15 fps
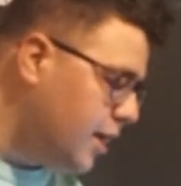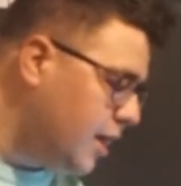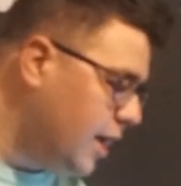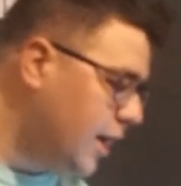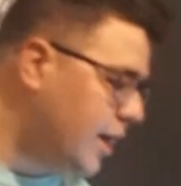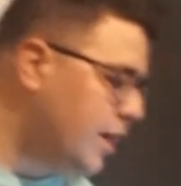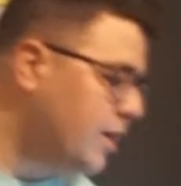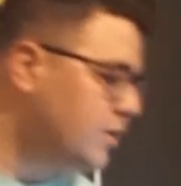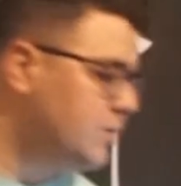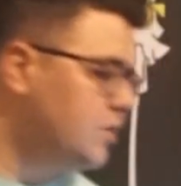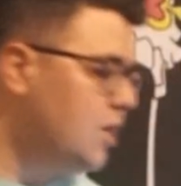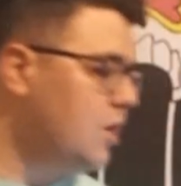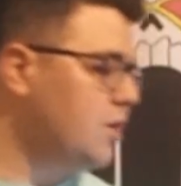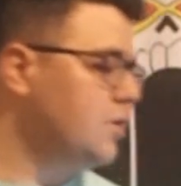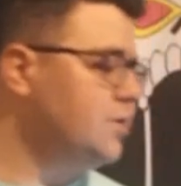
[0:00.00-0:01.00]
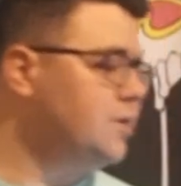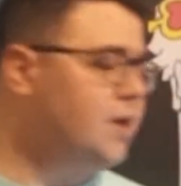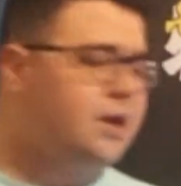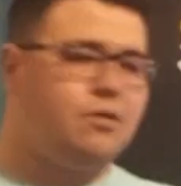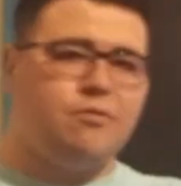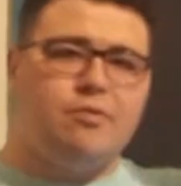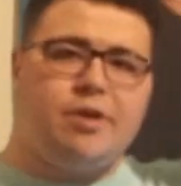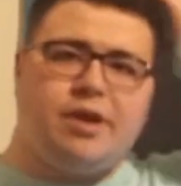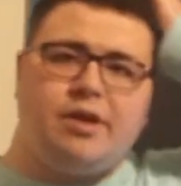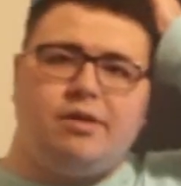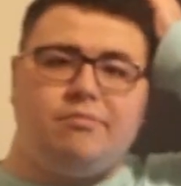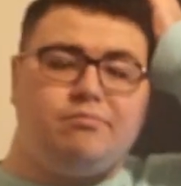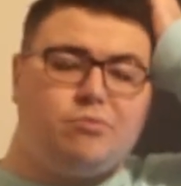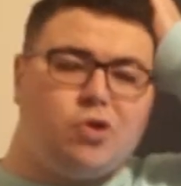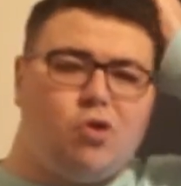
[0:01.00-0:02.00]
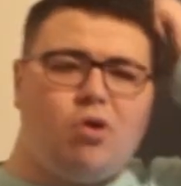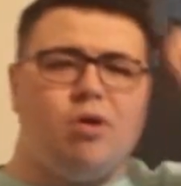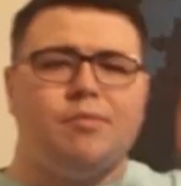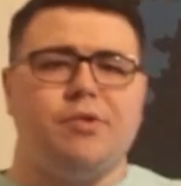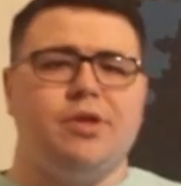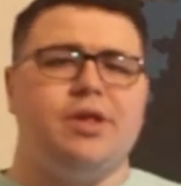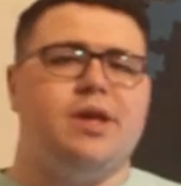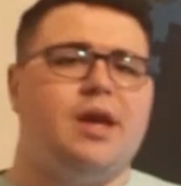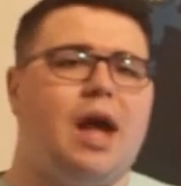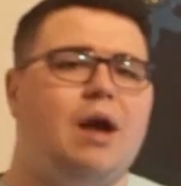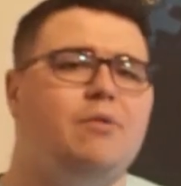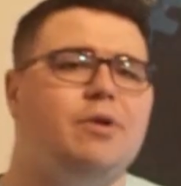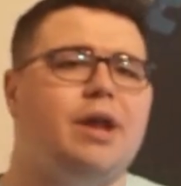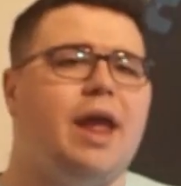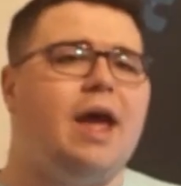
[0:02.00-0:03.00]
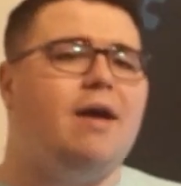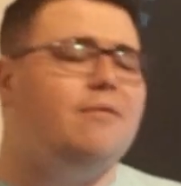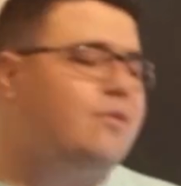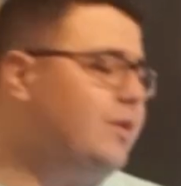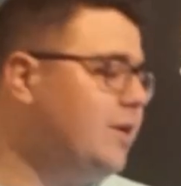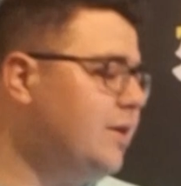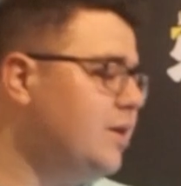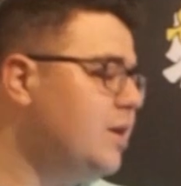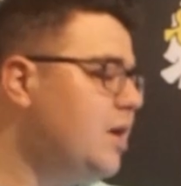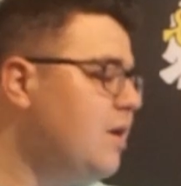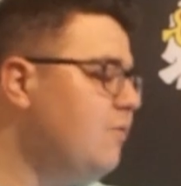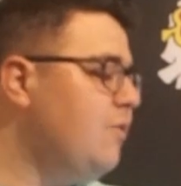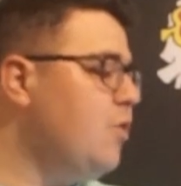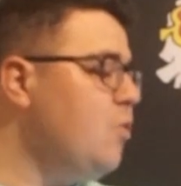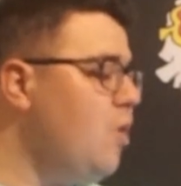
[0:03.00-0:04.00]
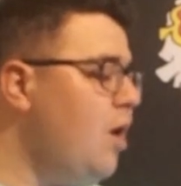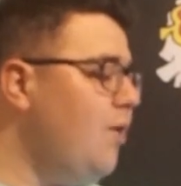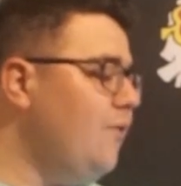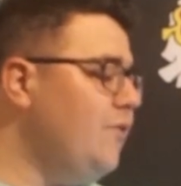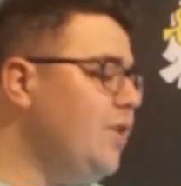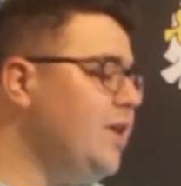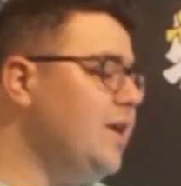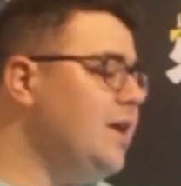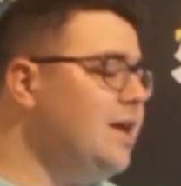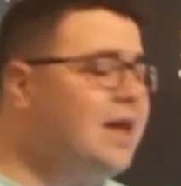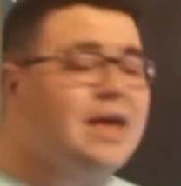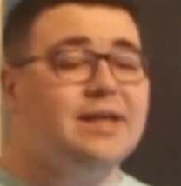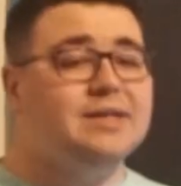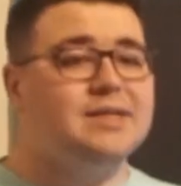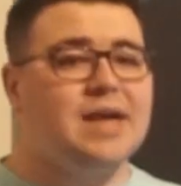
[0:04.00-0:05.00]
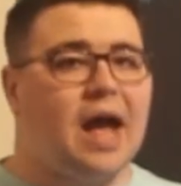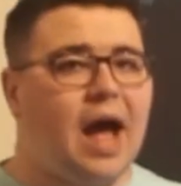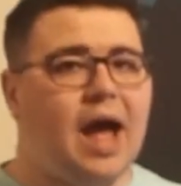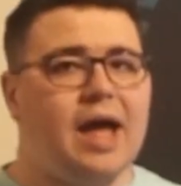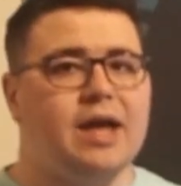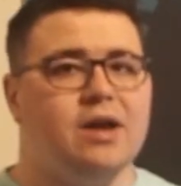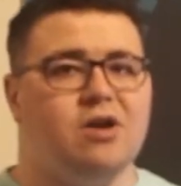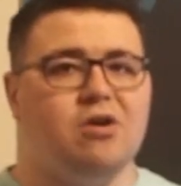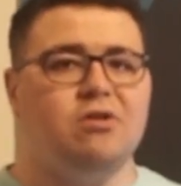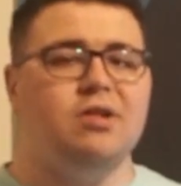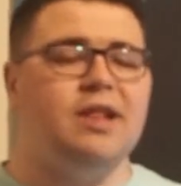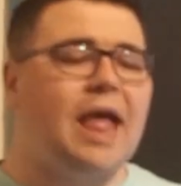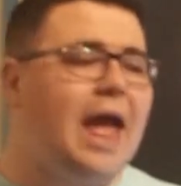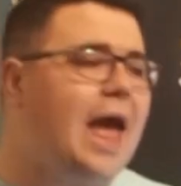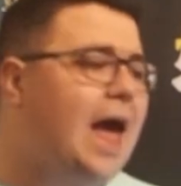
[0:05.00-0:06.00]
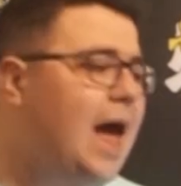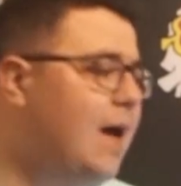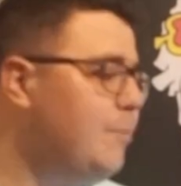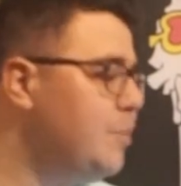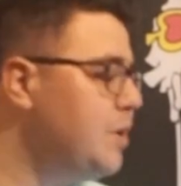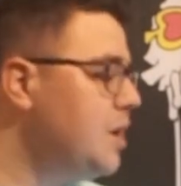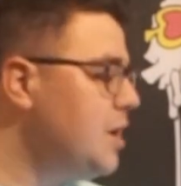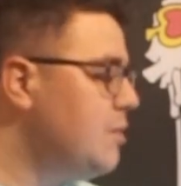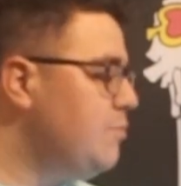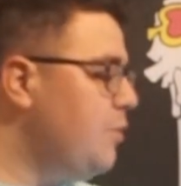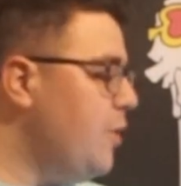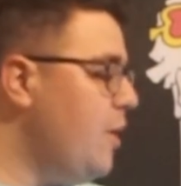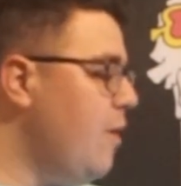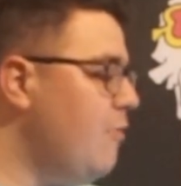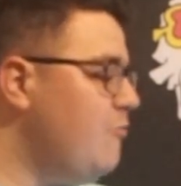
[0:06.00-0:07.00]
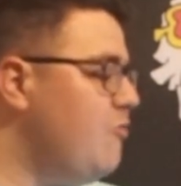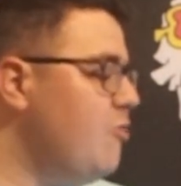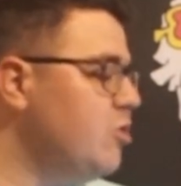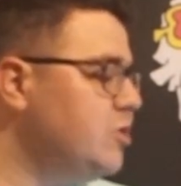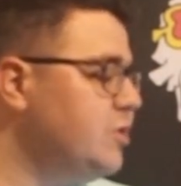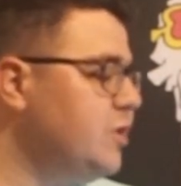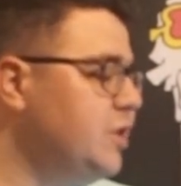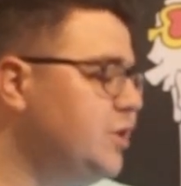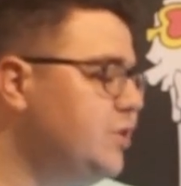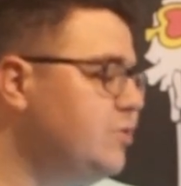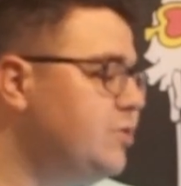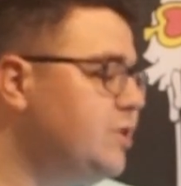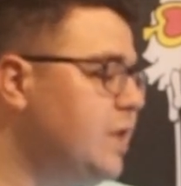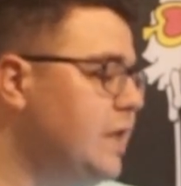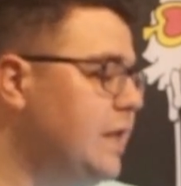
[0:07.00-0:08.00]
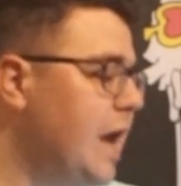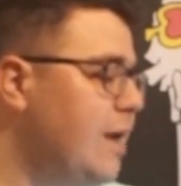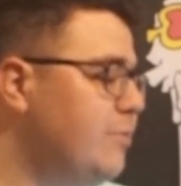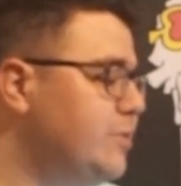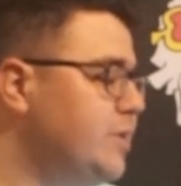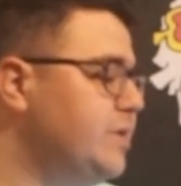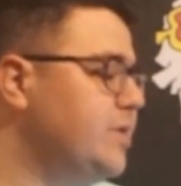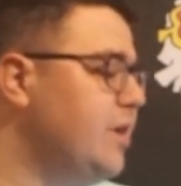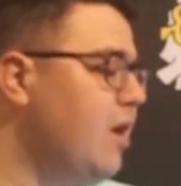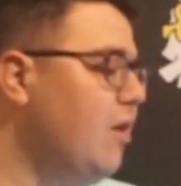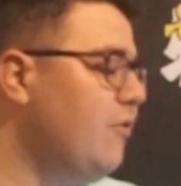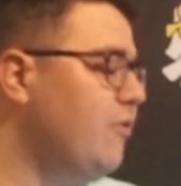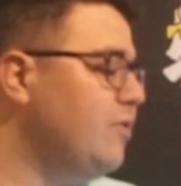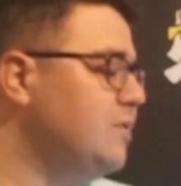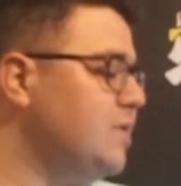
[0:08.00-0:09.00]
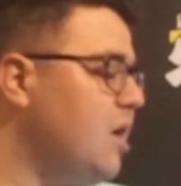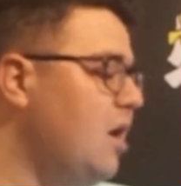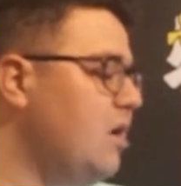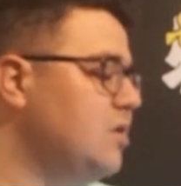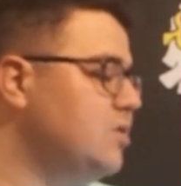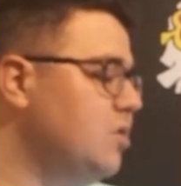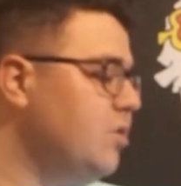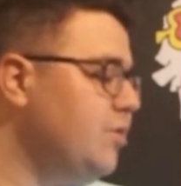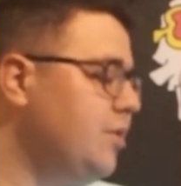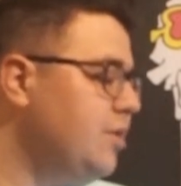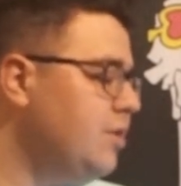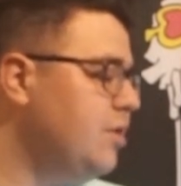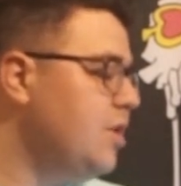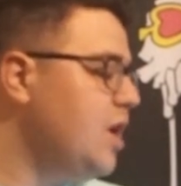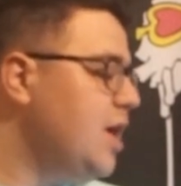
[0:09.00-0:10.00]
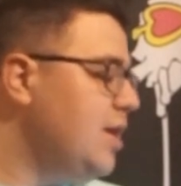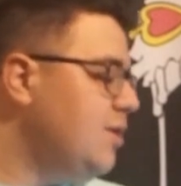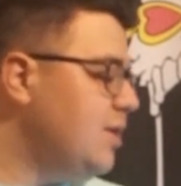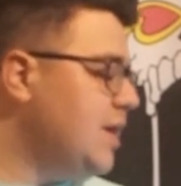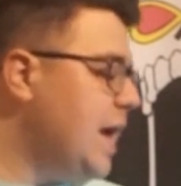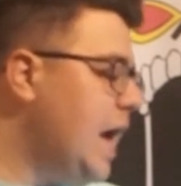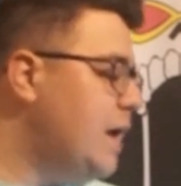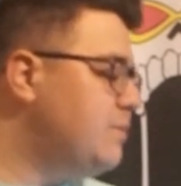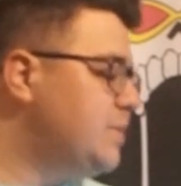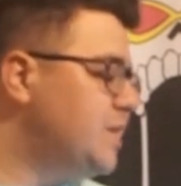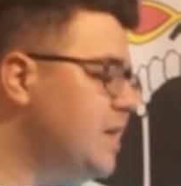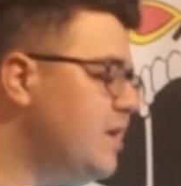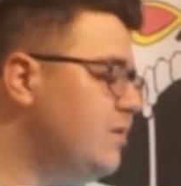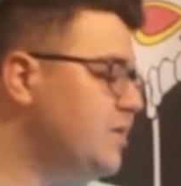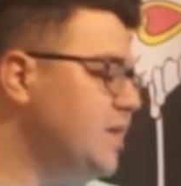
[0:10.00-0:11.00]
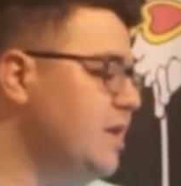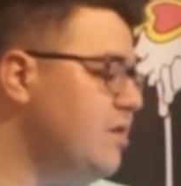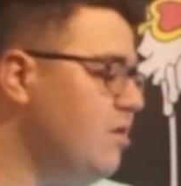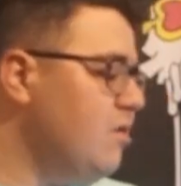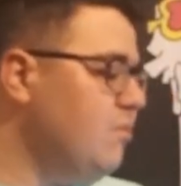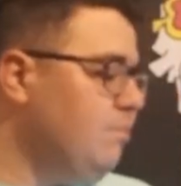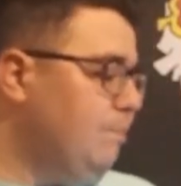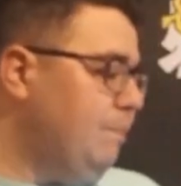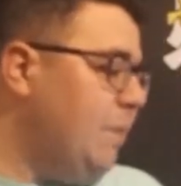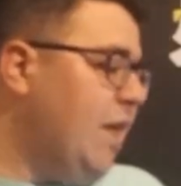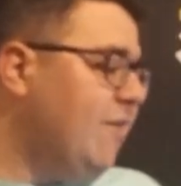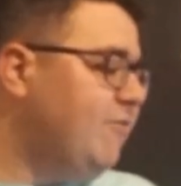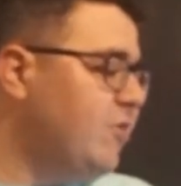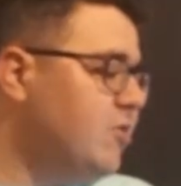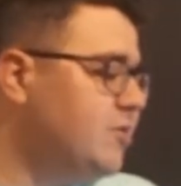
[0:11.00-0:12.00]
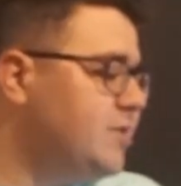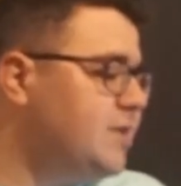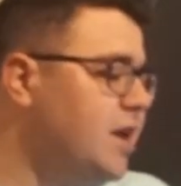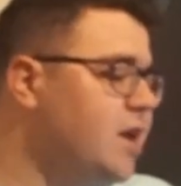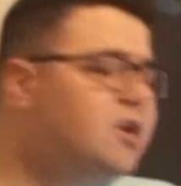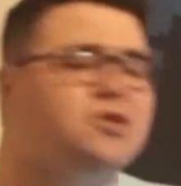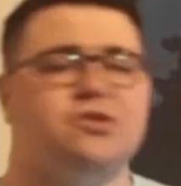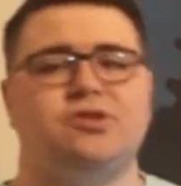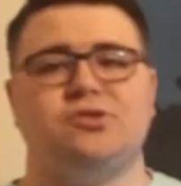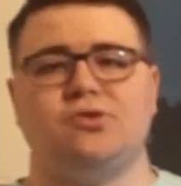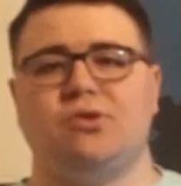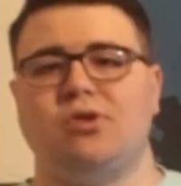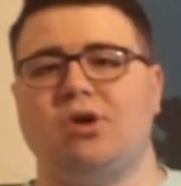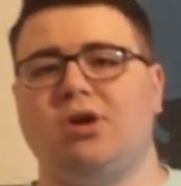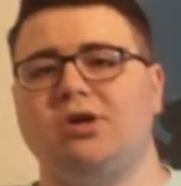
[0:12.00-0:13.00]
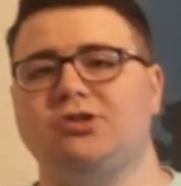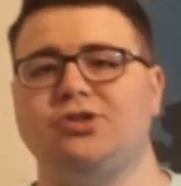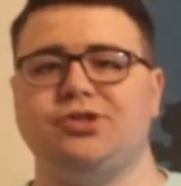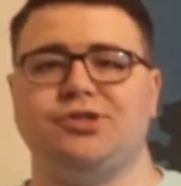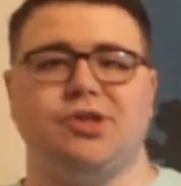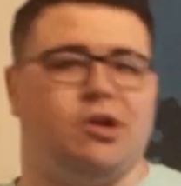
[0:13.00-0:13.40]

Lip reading: And Shaka's like, well, normally I would have the view of the entire lab, but unfortunately, due to the damage the Seraphim caused earlier, the camp snails either left their stations or are just